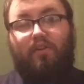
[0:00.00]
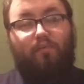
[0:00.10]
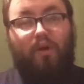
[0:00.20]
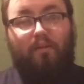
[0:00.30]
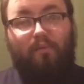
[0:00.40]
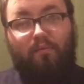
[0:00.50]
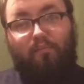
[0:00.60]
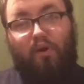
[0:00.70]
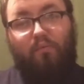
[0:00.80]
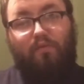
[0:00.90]
you want to be
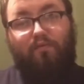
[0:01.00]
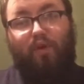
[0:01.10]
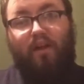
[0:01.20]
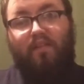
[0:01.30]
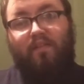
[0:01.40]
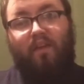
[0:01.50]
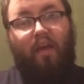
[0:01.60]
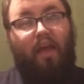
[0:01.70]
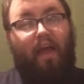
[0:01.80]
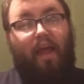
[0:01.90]
part with friends
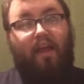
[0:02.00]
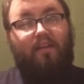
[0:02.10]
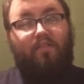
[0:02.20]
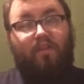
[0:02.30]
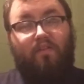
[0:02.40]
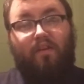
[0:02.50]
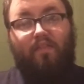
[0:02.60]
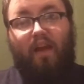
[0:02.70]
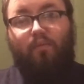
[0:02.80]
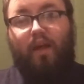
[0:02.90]
and things like
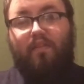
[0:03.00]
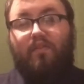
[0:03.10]
that, right?